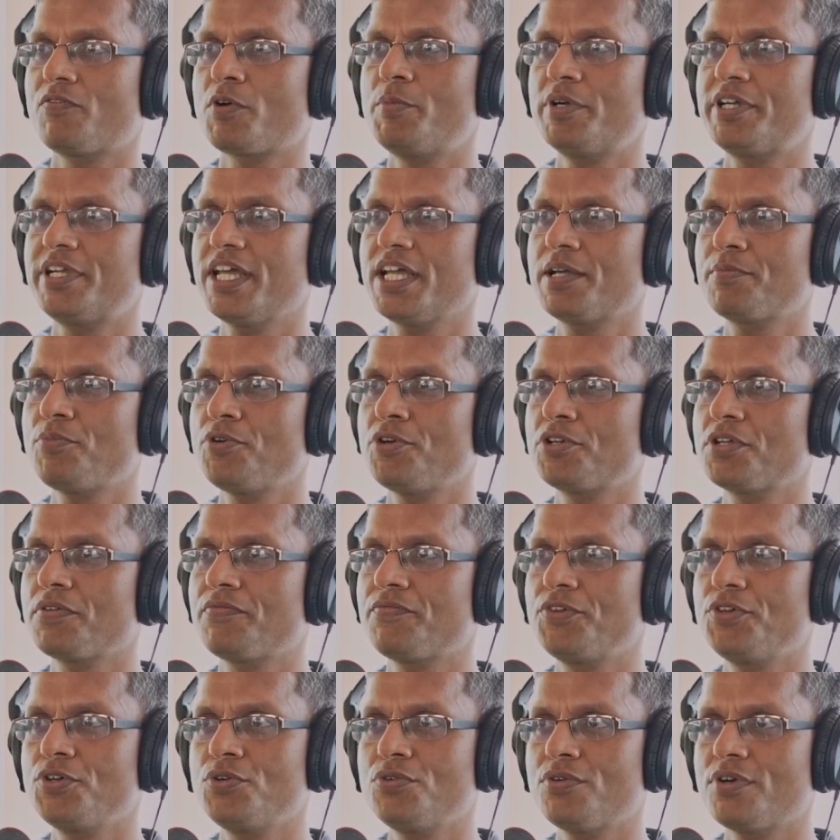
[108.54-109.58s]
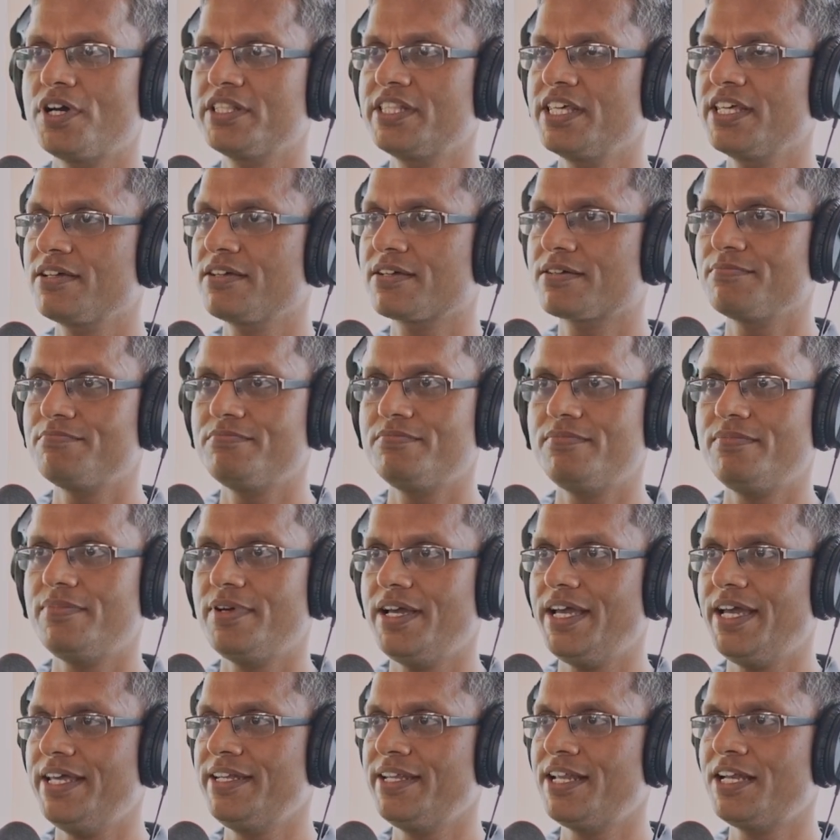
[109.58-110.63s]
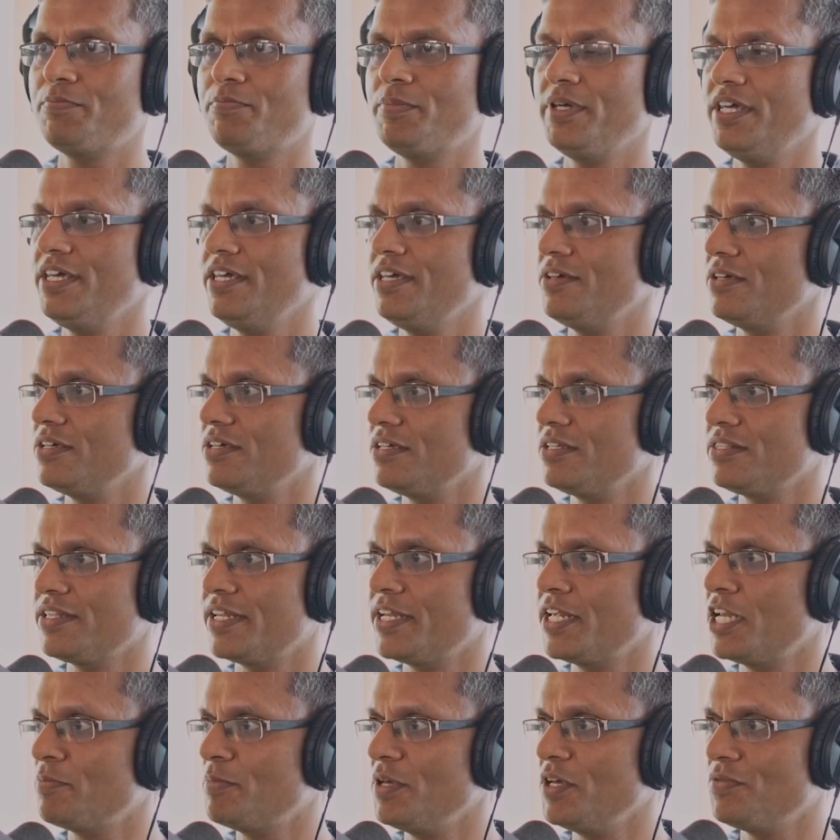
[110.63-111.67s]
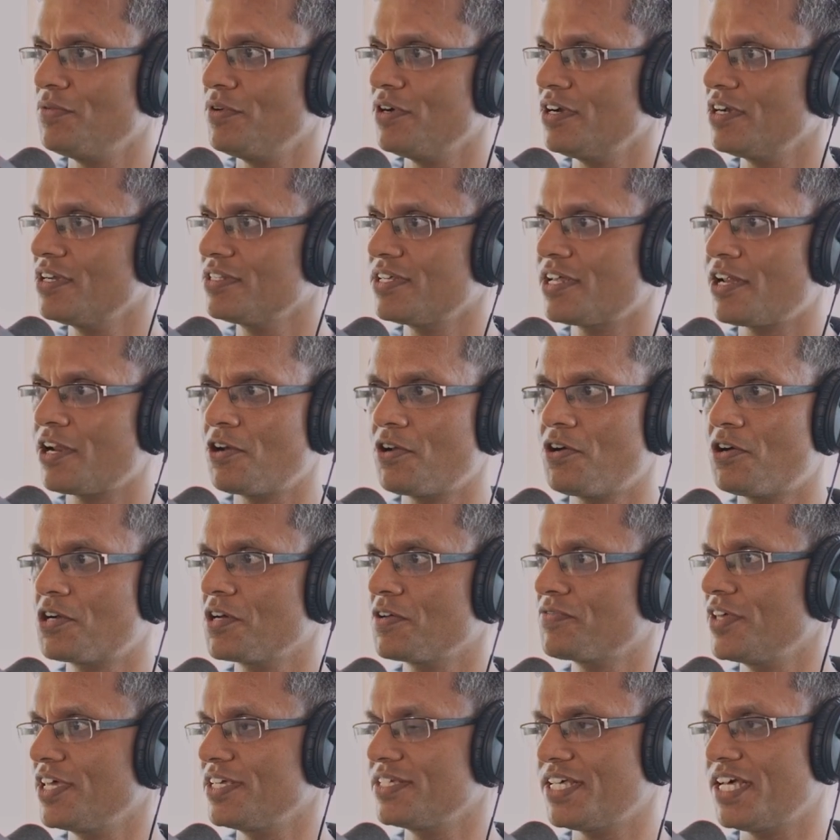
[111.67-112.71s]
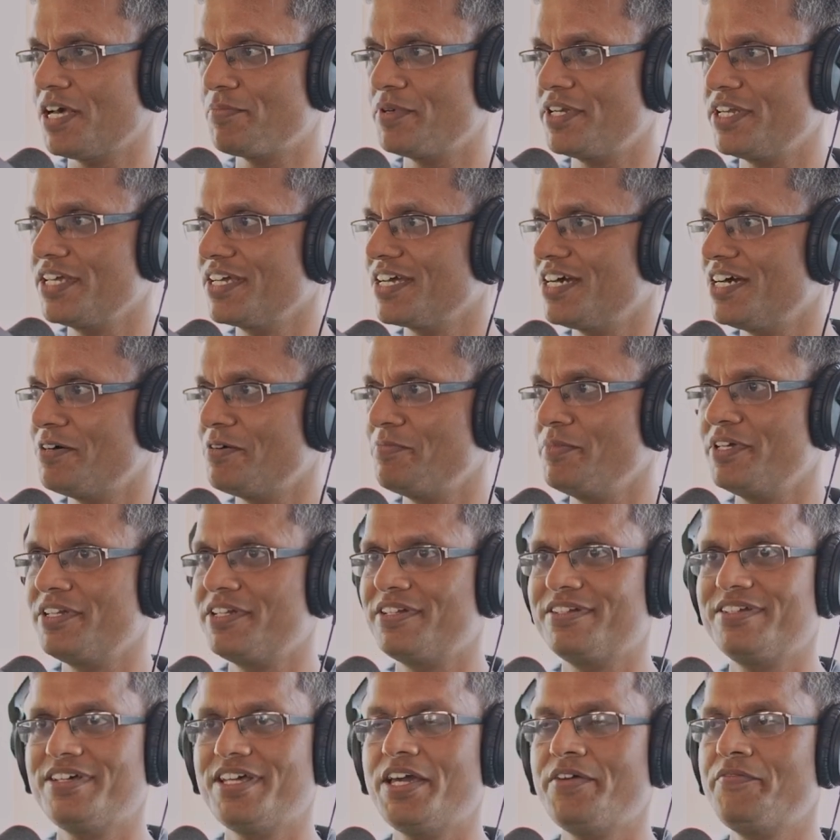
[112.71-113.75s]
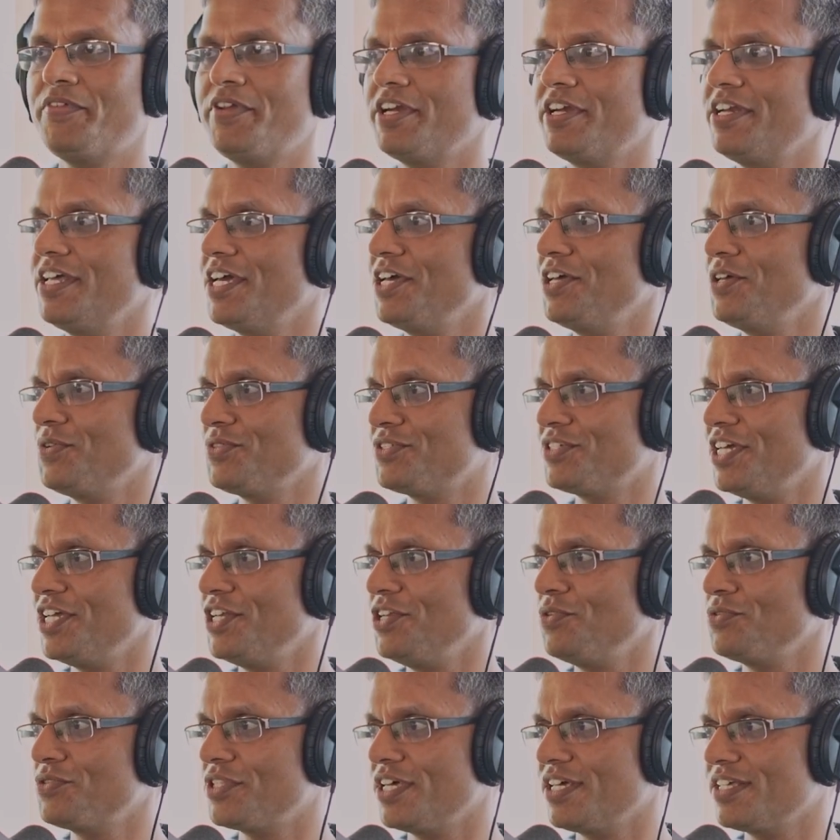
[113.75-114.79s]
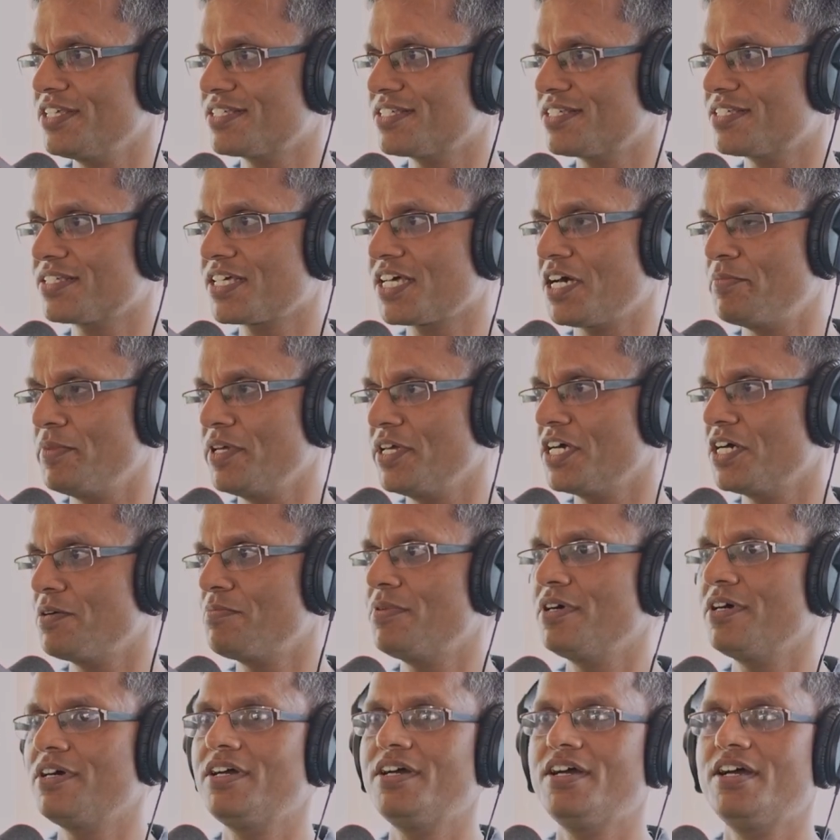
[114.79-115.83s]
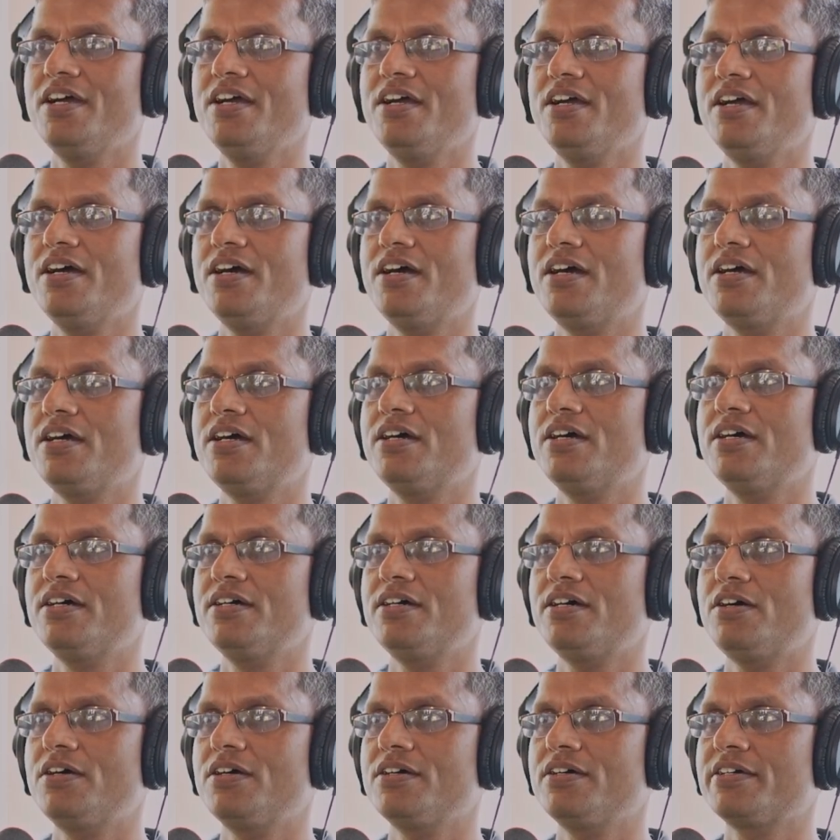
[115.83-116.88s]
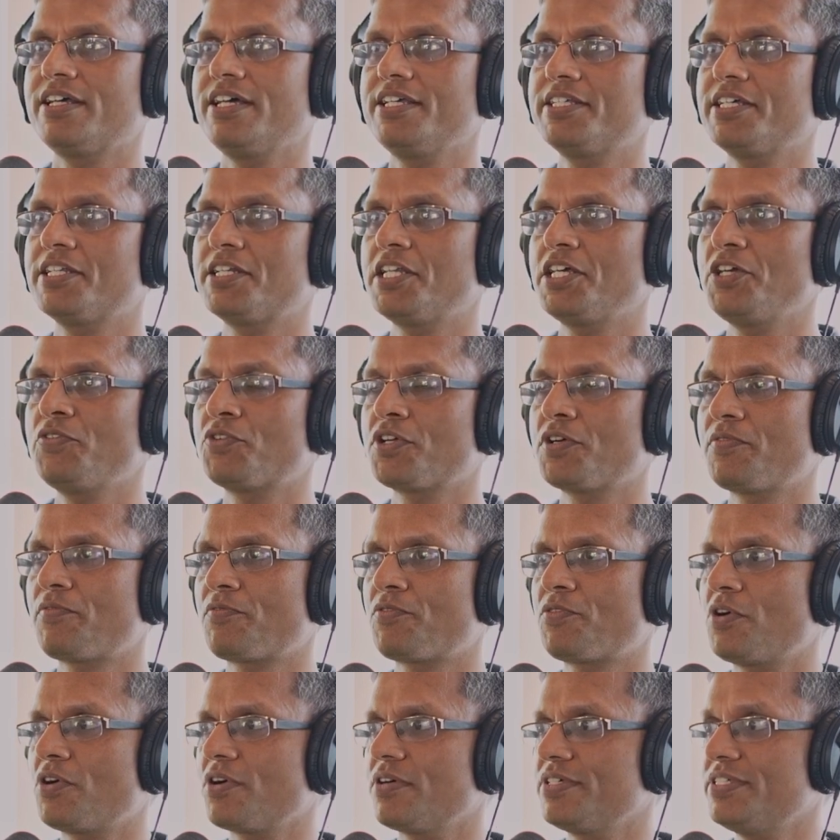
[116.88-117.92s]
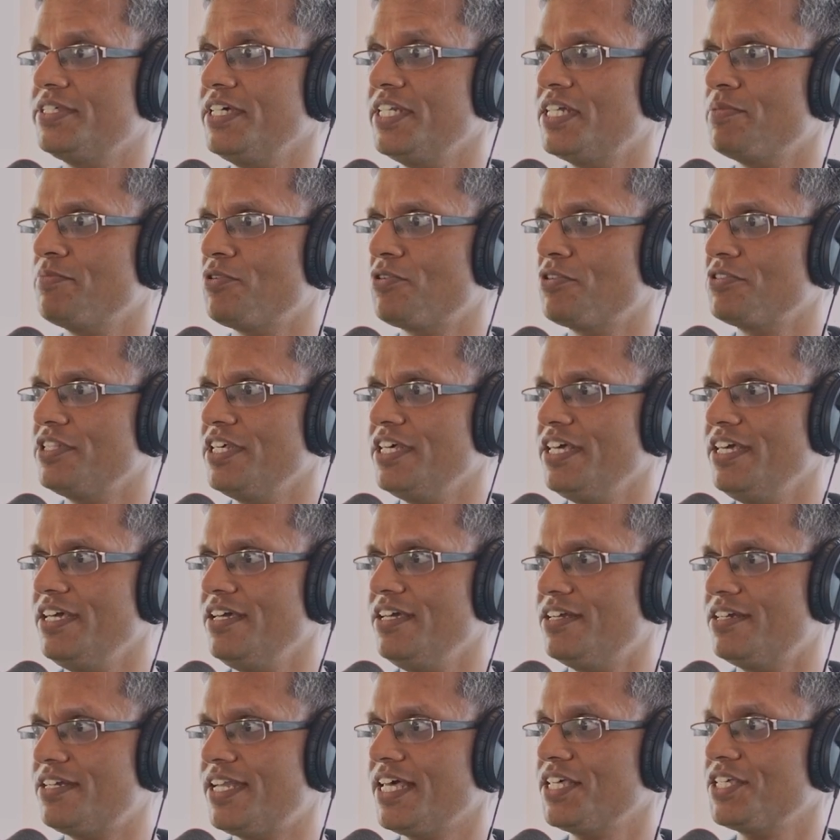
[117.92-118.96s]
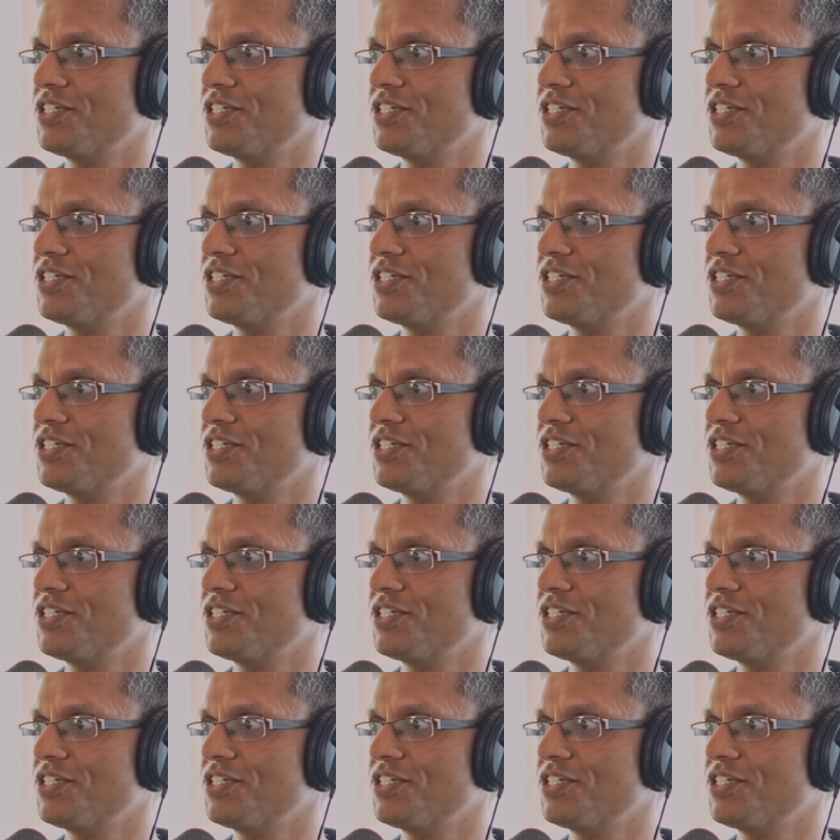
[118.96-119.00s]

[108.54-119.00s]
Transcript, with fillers: From a tech point of view, I think N L P, in the N L P world, there are a lot of things happening. I mean, every day you see new things coming up. Uh, recently, you would have talk, seen about the